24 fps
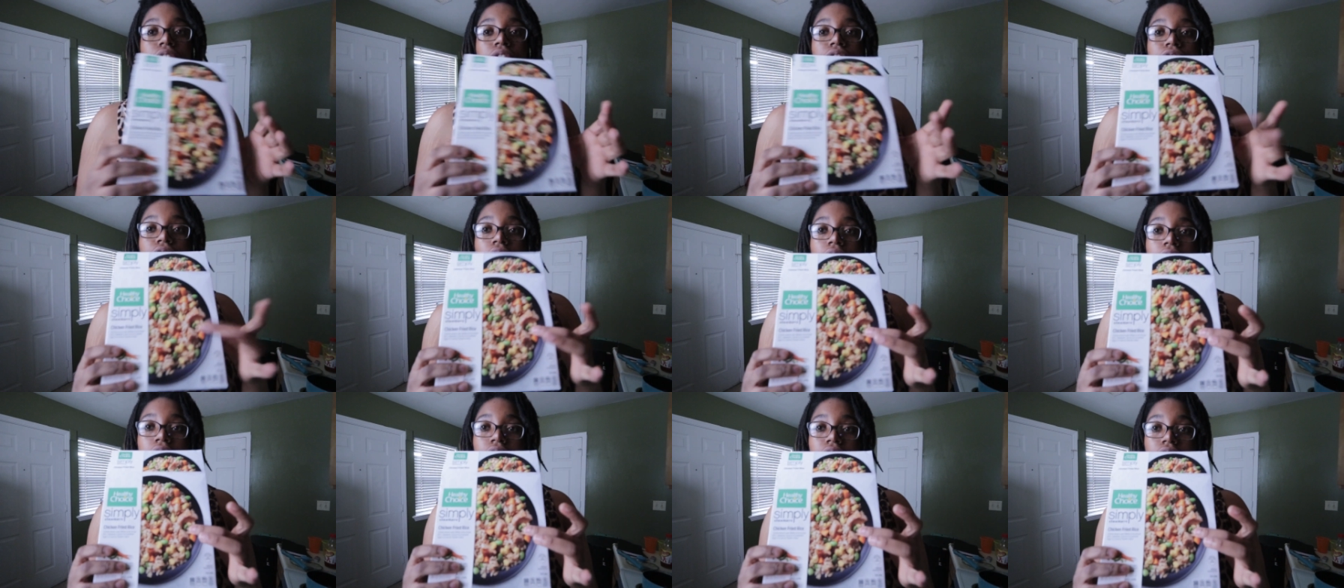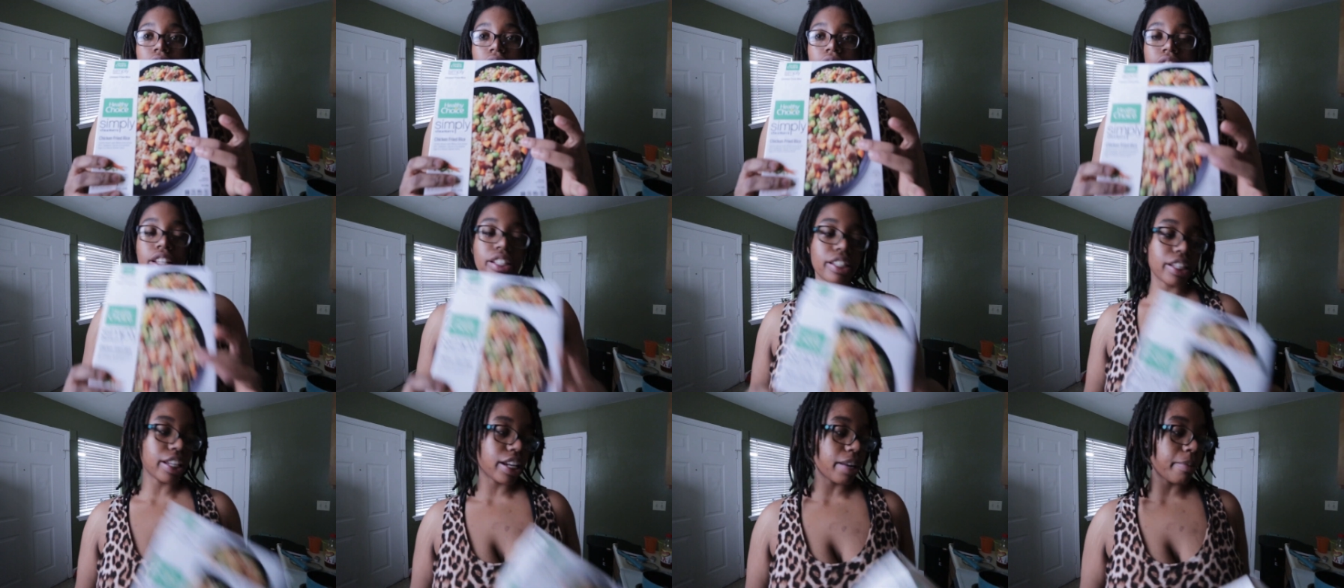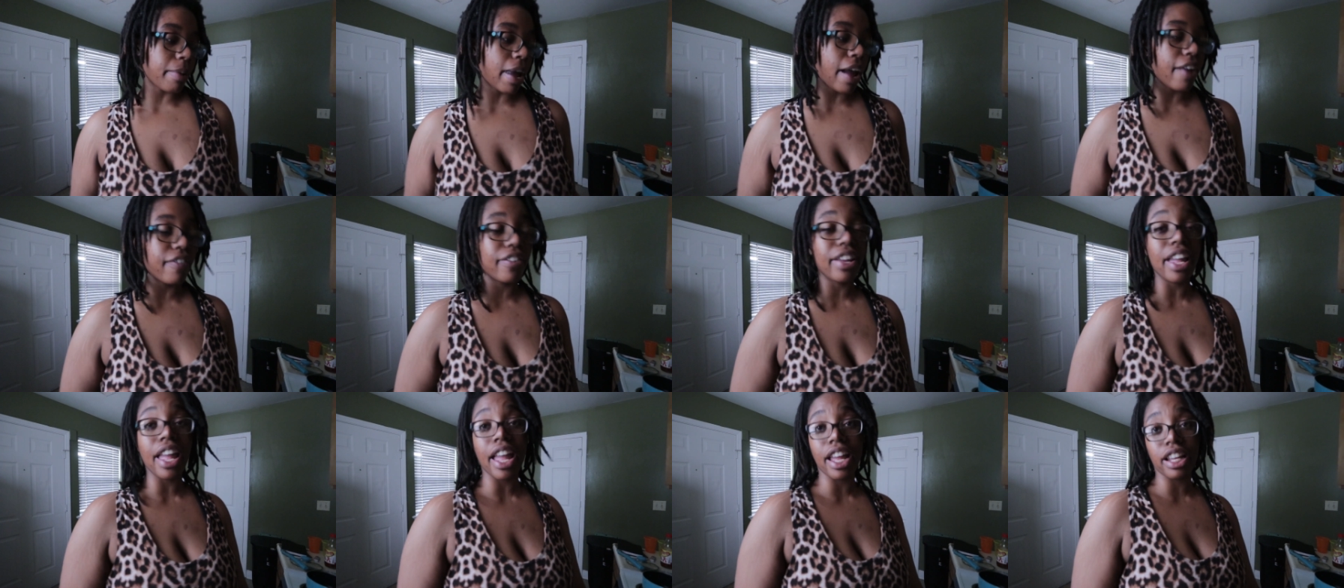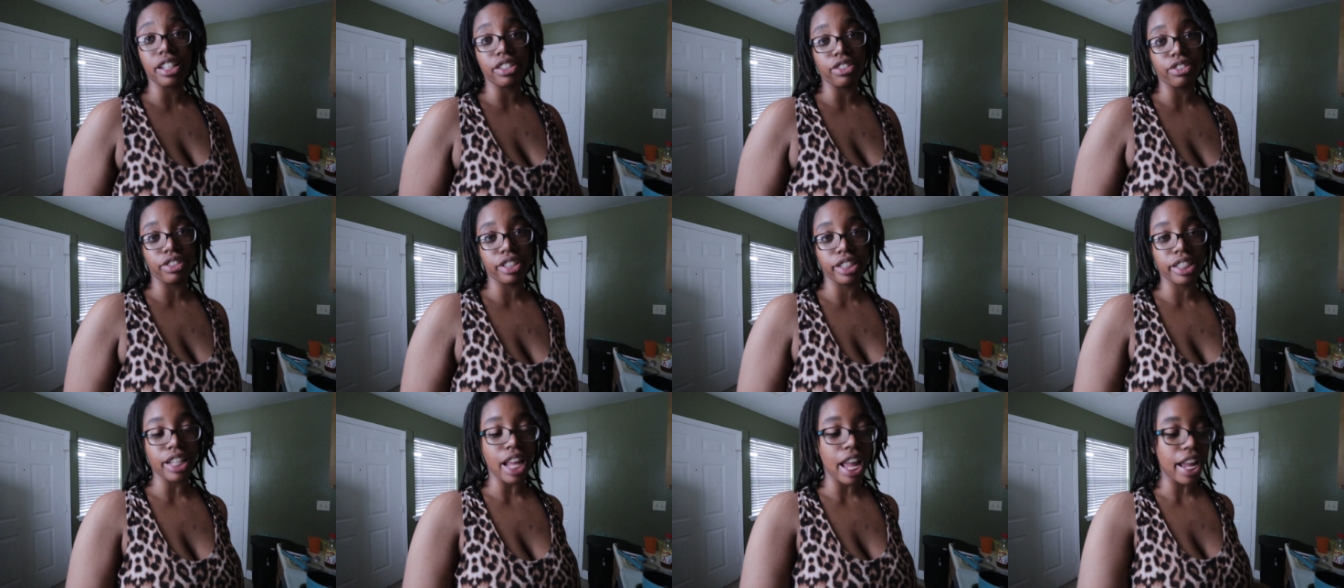some fried rice and I'm having eggs
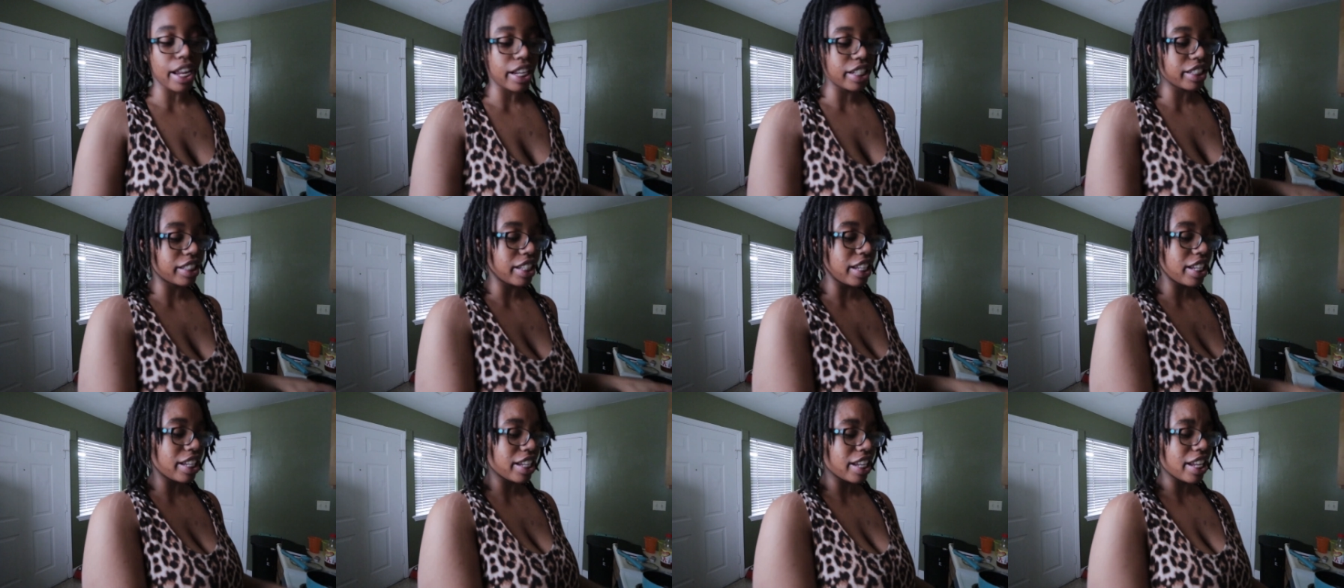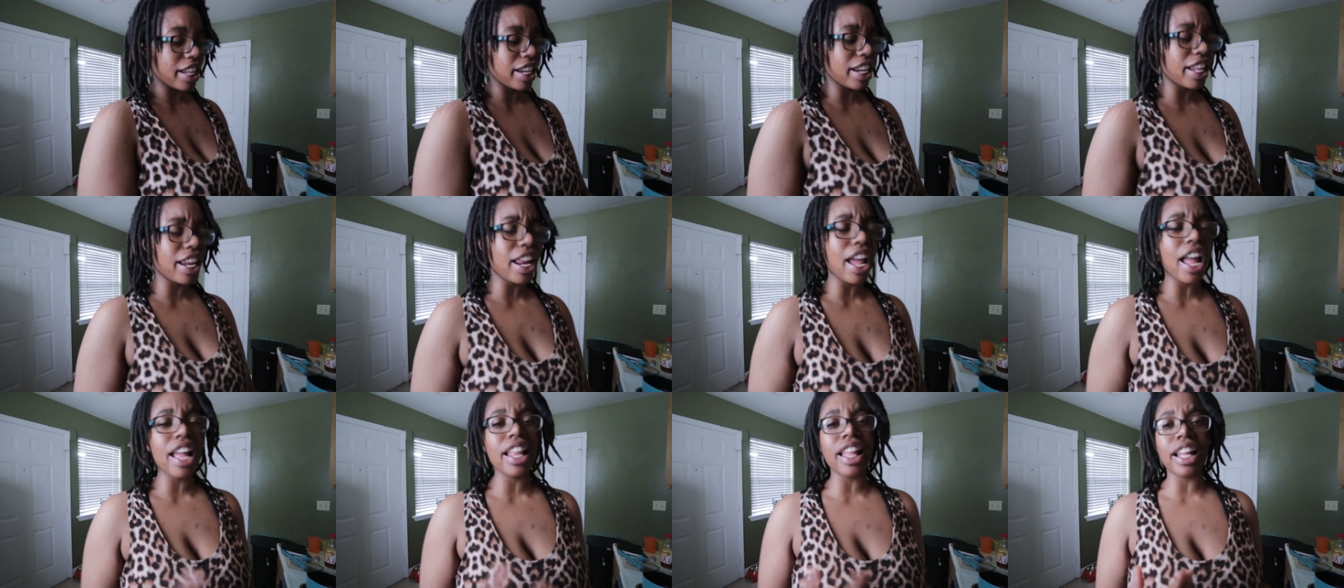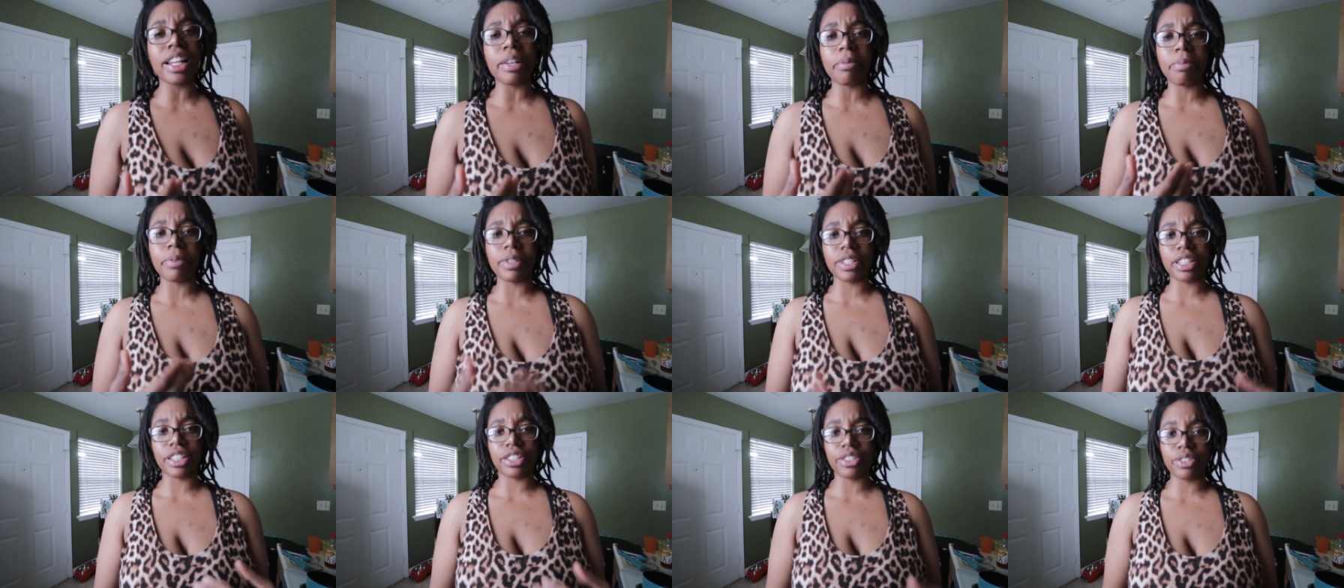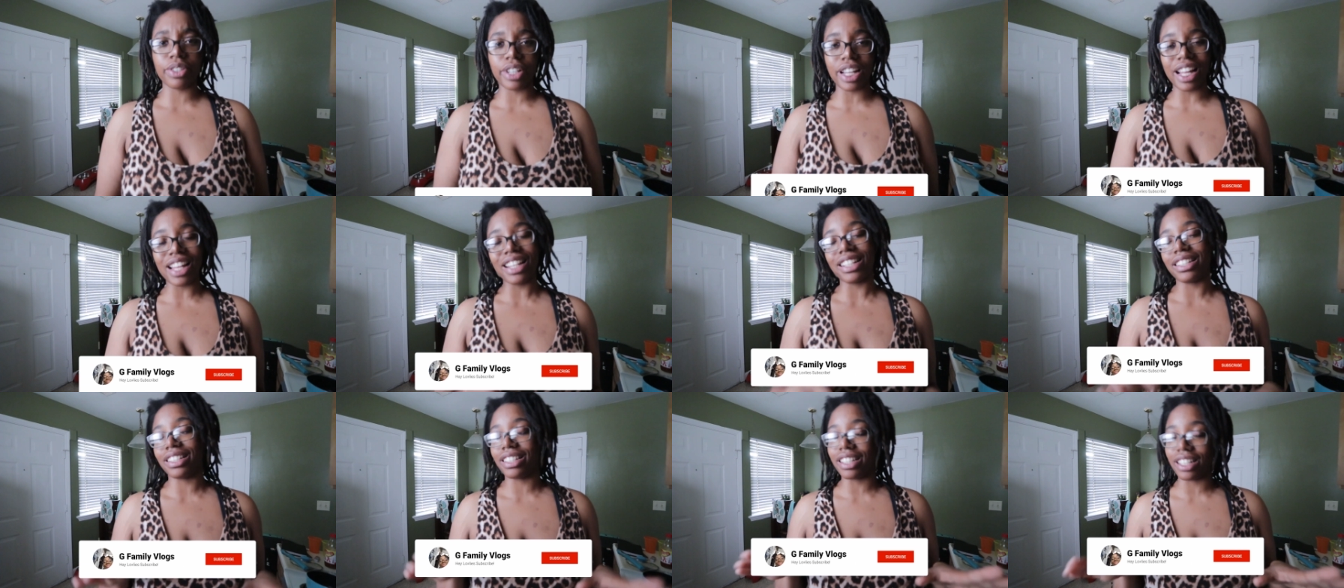on the side cause it, and then I like to put
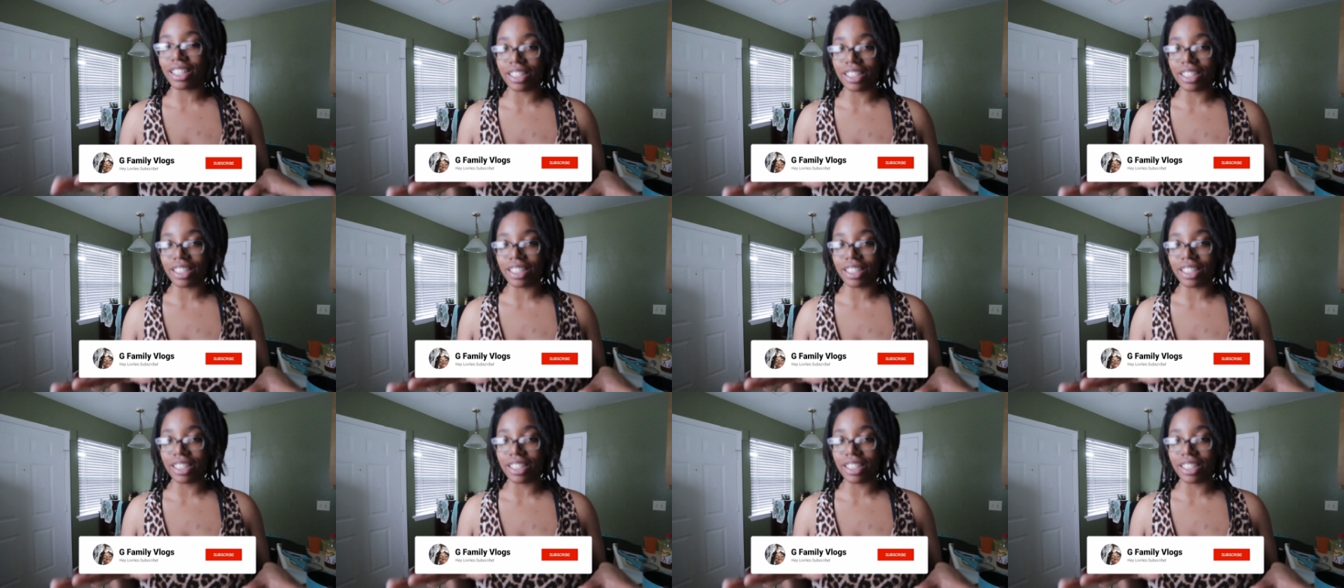soy.